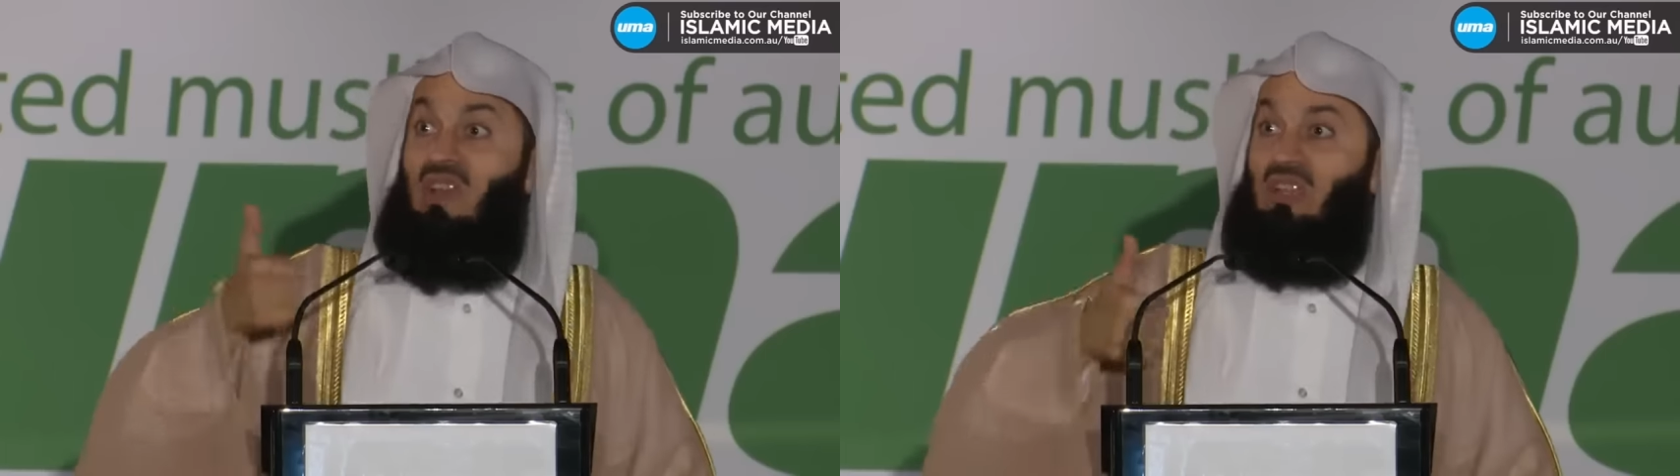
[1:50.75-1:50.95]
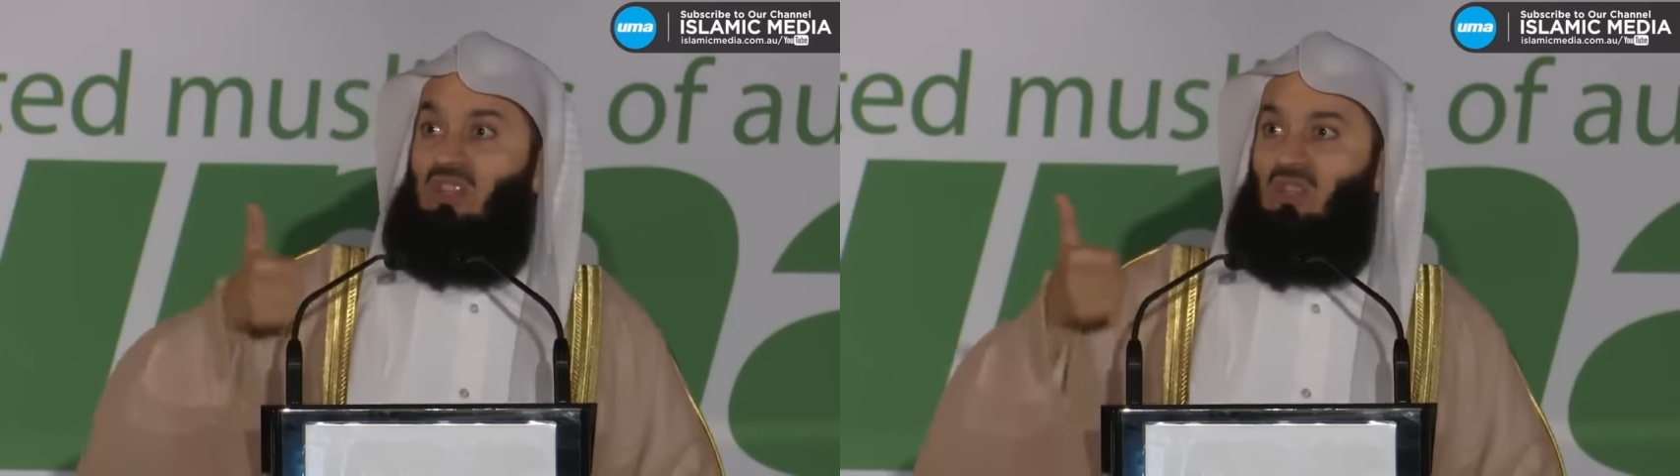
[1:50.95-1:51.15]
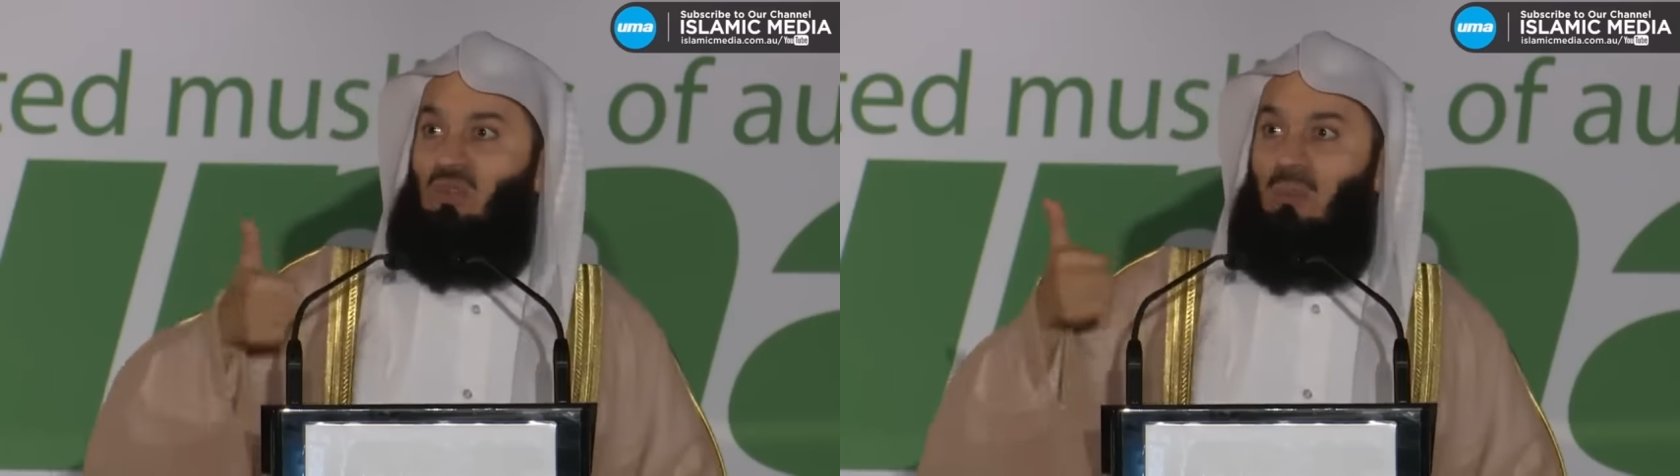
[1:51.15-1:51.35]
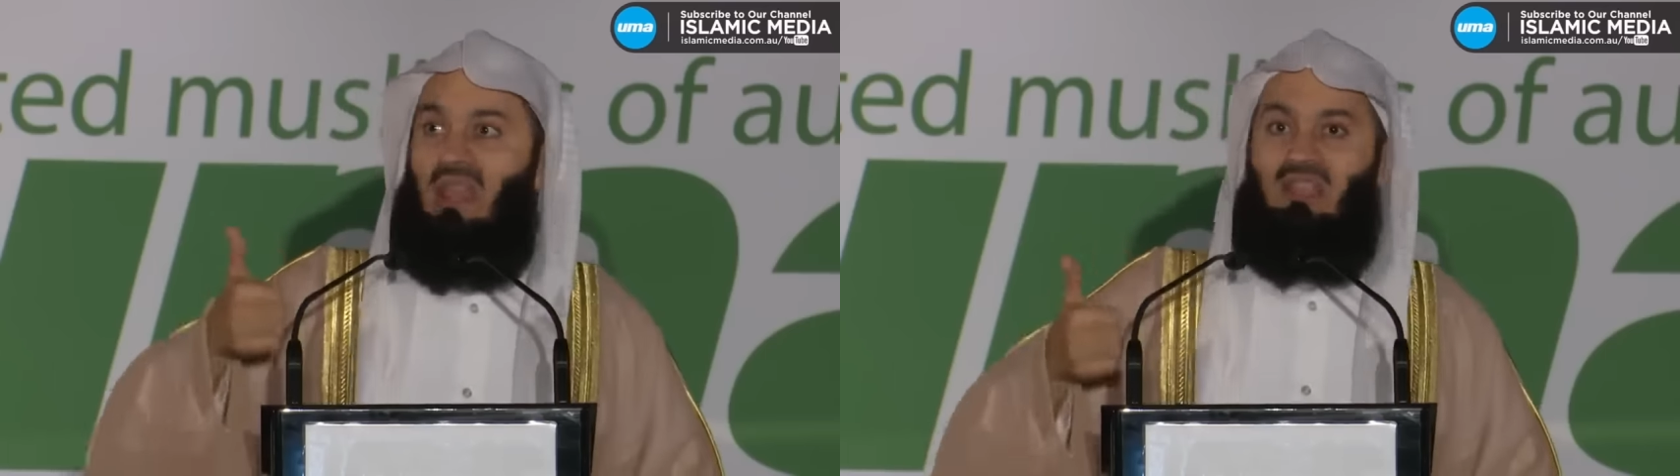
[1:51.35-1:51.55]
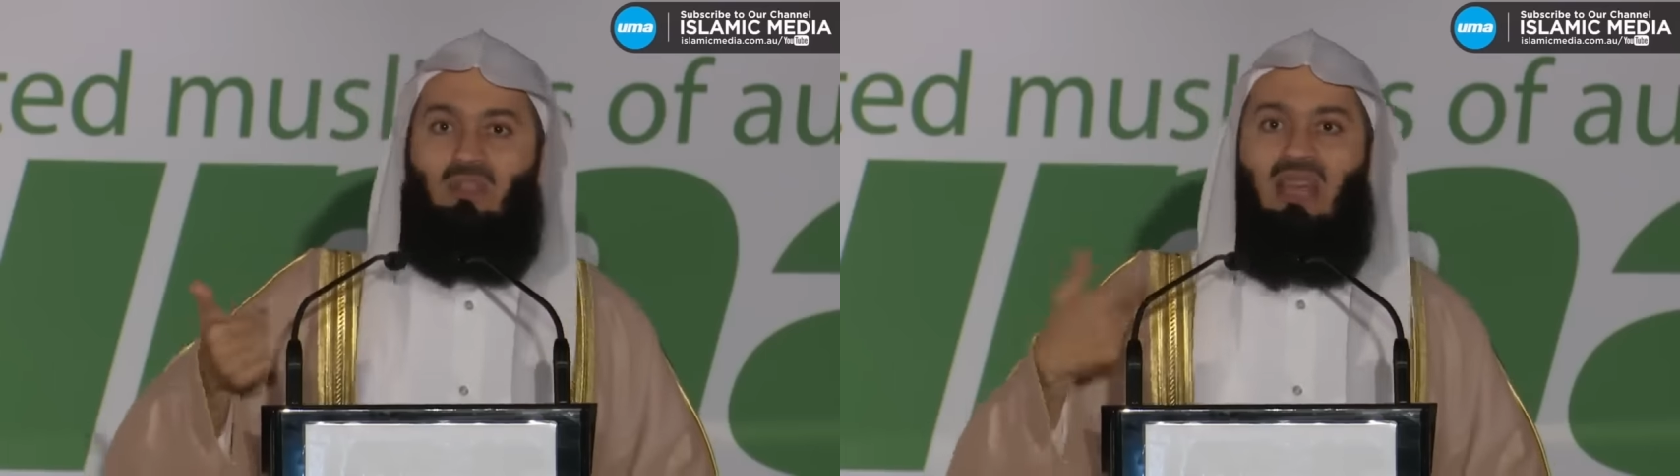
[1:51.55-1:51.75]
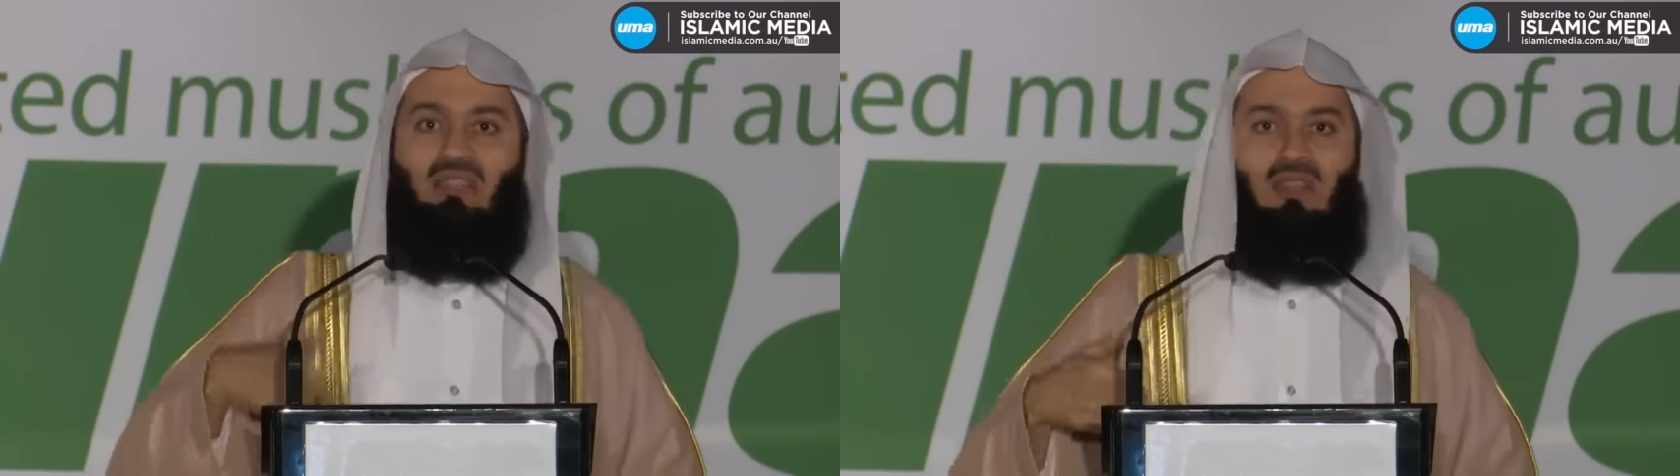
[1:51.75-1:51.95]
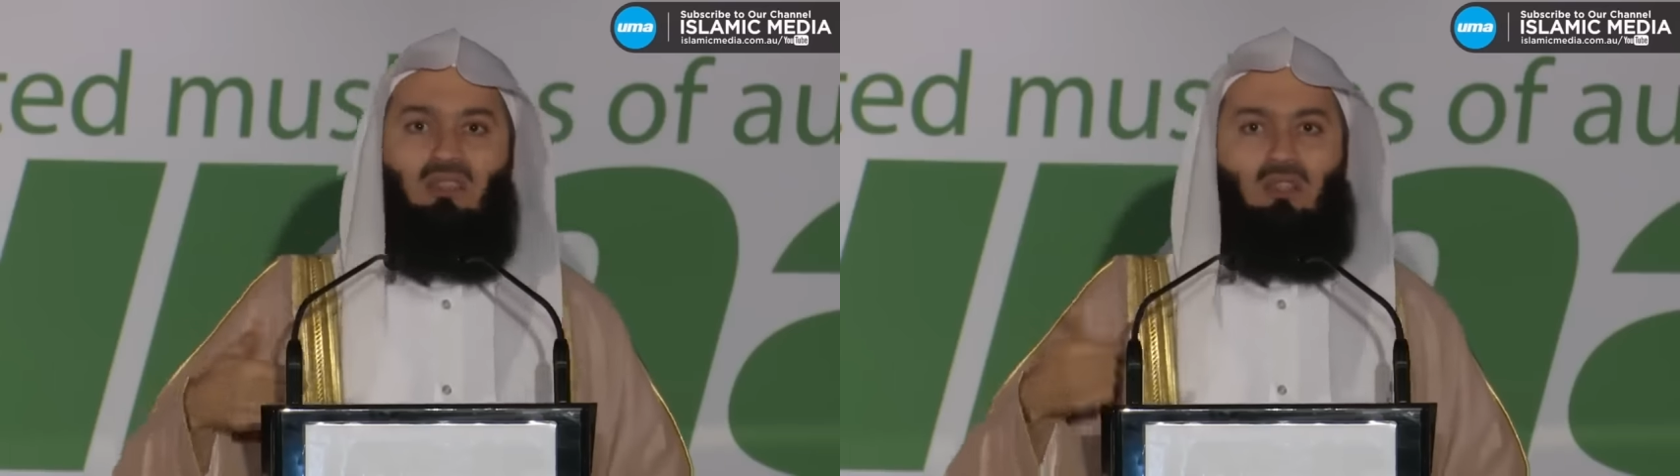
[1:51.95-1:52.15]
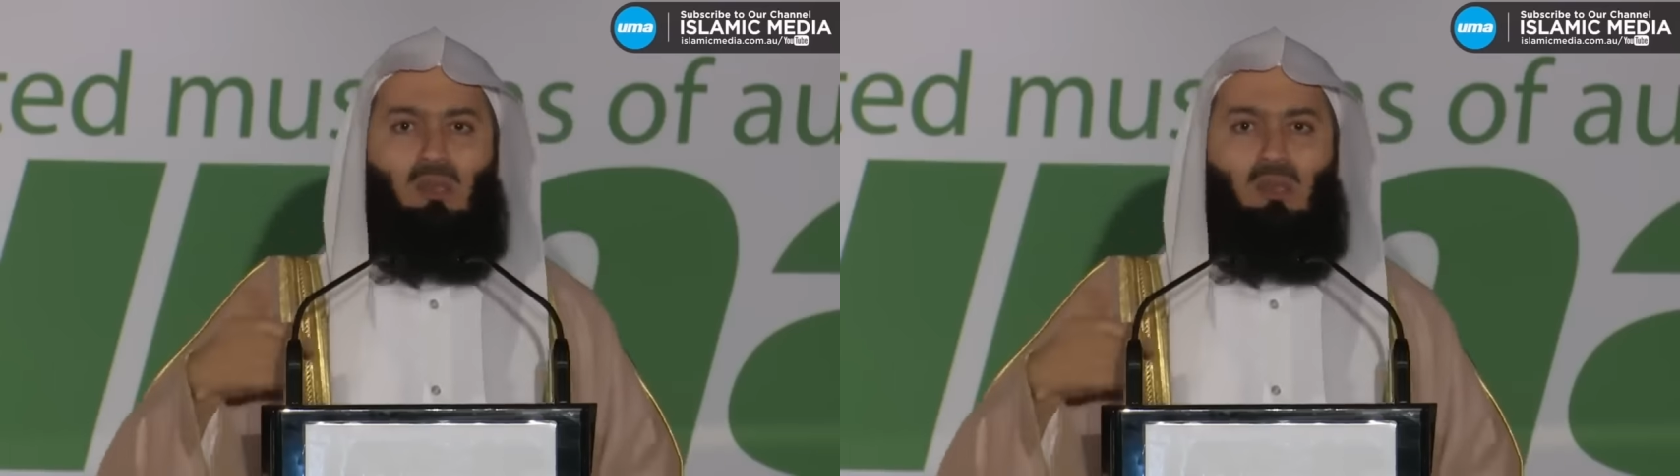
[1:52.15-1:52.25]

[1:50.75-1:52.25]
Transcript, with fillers: virtue so that,